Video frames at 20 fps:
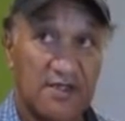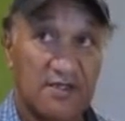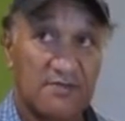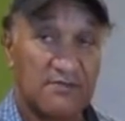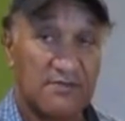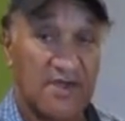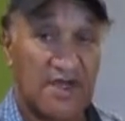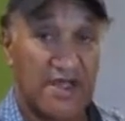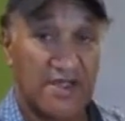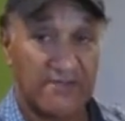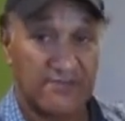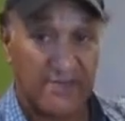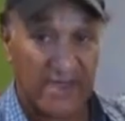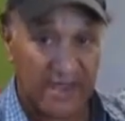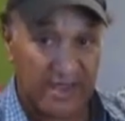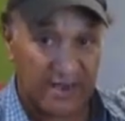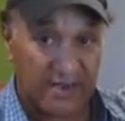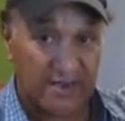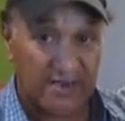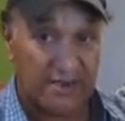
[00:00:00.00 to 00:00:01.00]
my
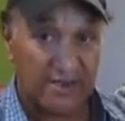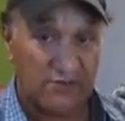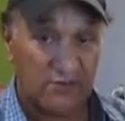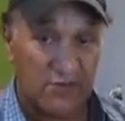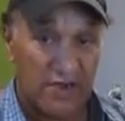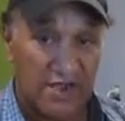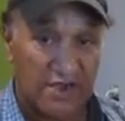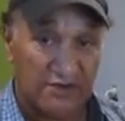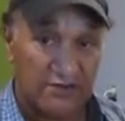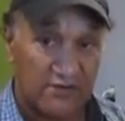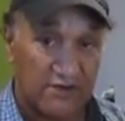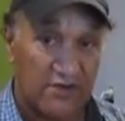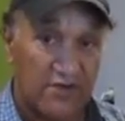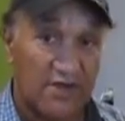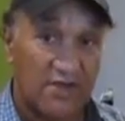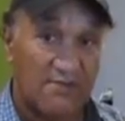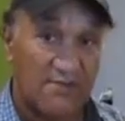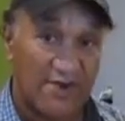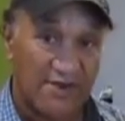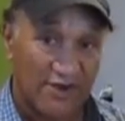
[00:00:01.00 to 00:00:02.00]
main wanoa
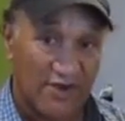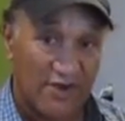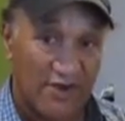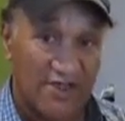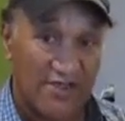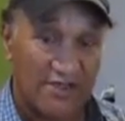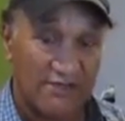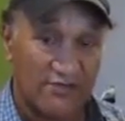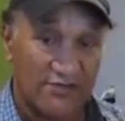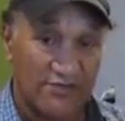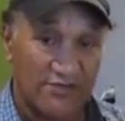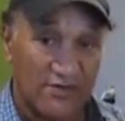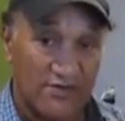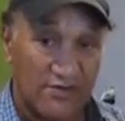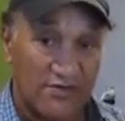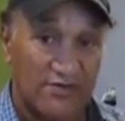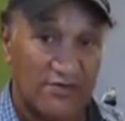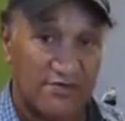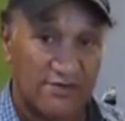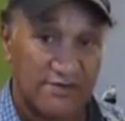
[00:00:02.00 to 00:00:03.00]
marae with
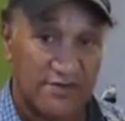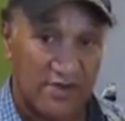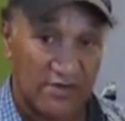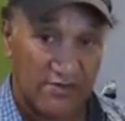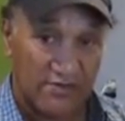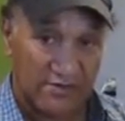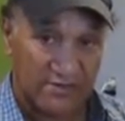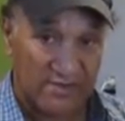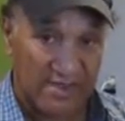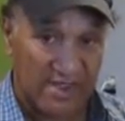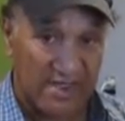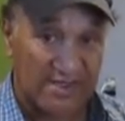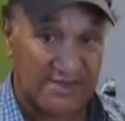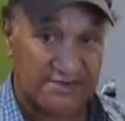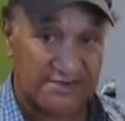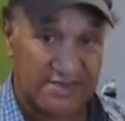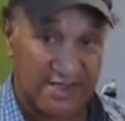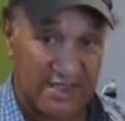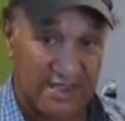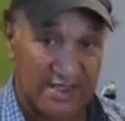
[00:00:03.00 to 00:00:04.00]
all the
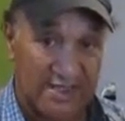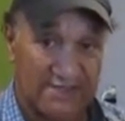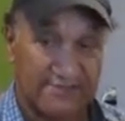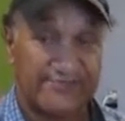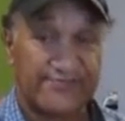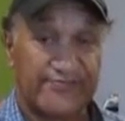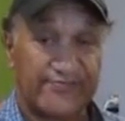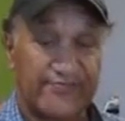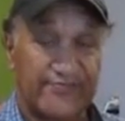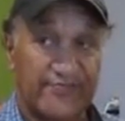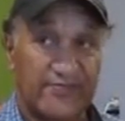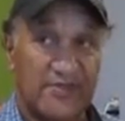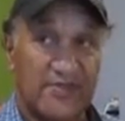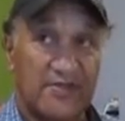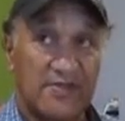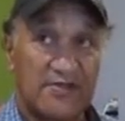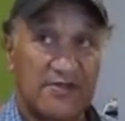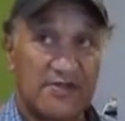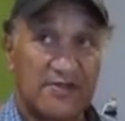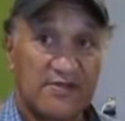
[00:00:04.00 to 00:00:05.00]
urupas there.
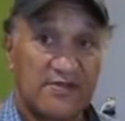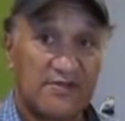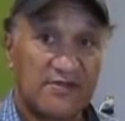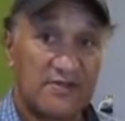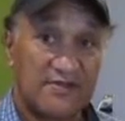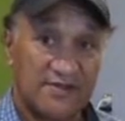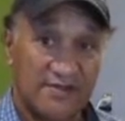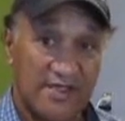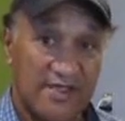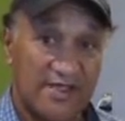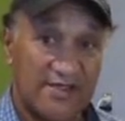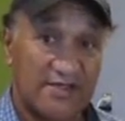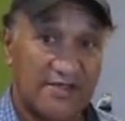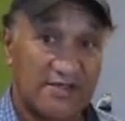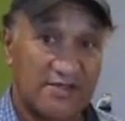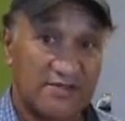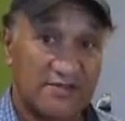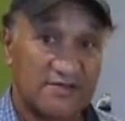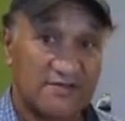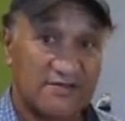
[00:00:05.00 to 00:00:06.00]
Okay,
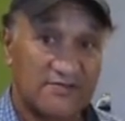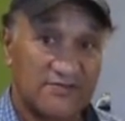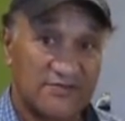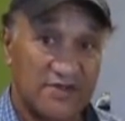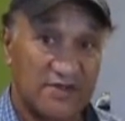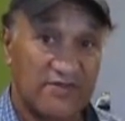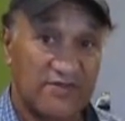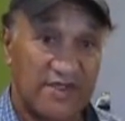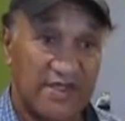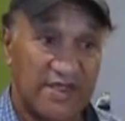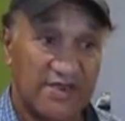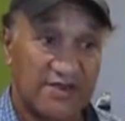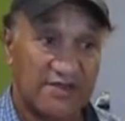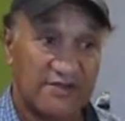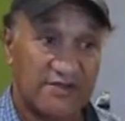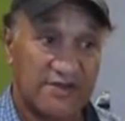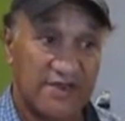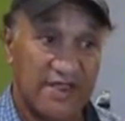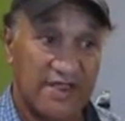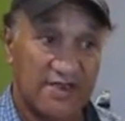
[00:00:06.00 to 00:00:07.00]
so we had a
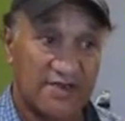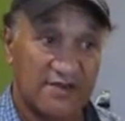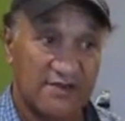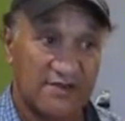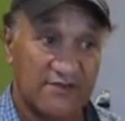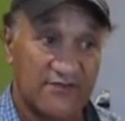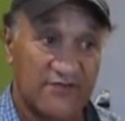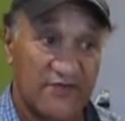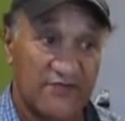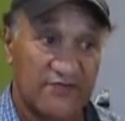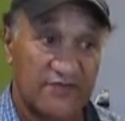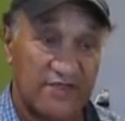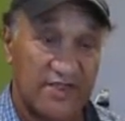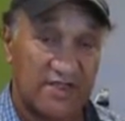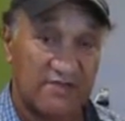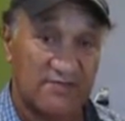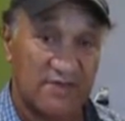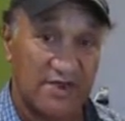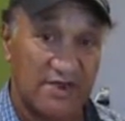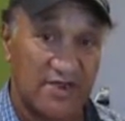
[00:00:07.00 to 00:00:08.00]
good handle on
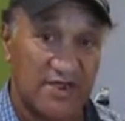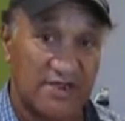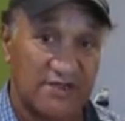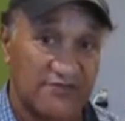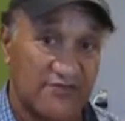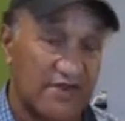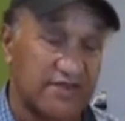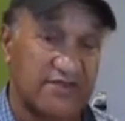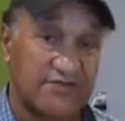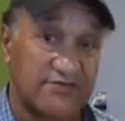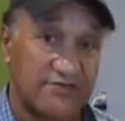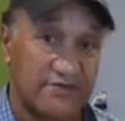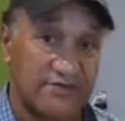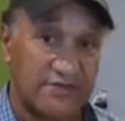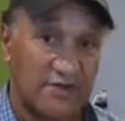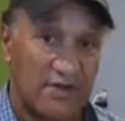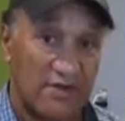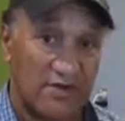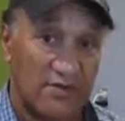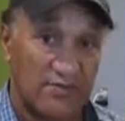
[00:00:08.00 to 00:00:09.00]
15 maraes right through the
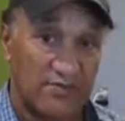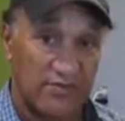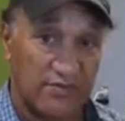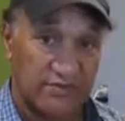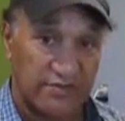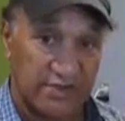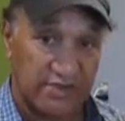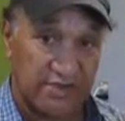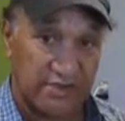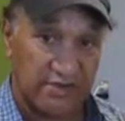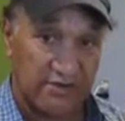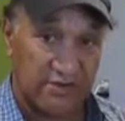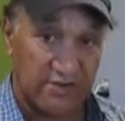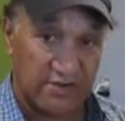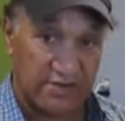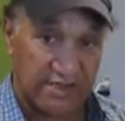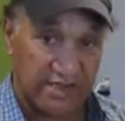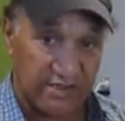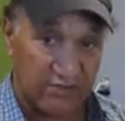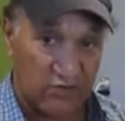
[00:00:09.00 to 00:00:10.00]
whole
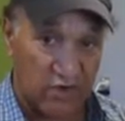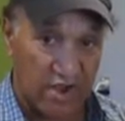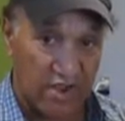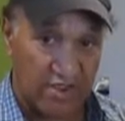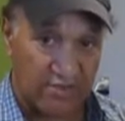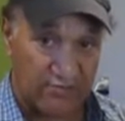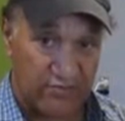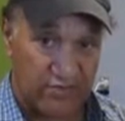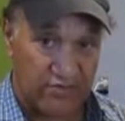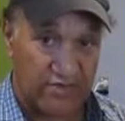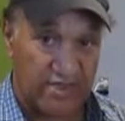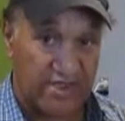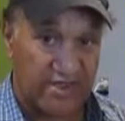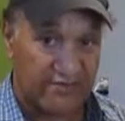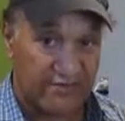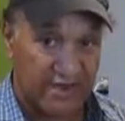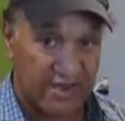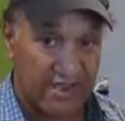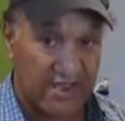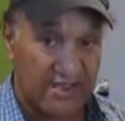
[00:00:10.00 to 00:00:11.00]
Potikiroti Waiapu
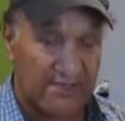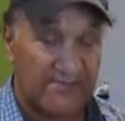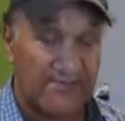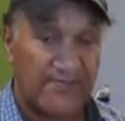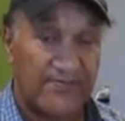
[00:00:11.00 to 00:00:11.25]
area